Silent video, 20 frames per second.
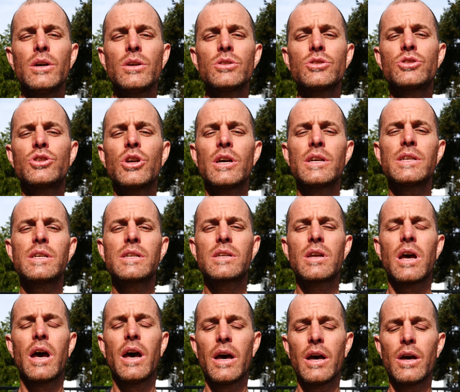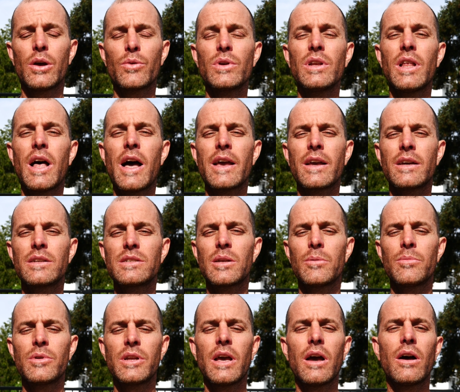just relying on
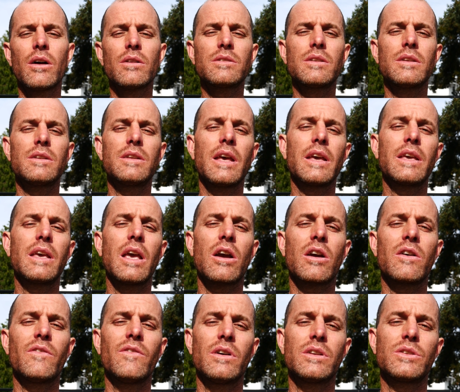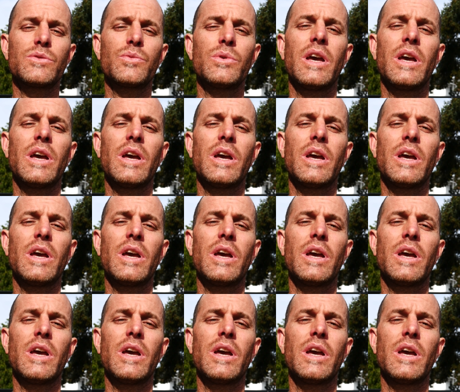somebody else to take care of us.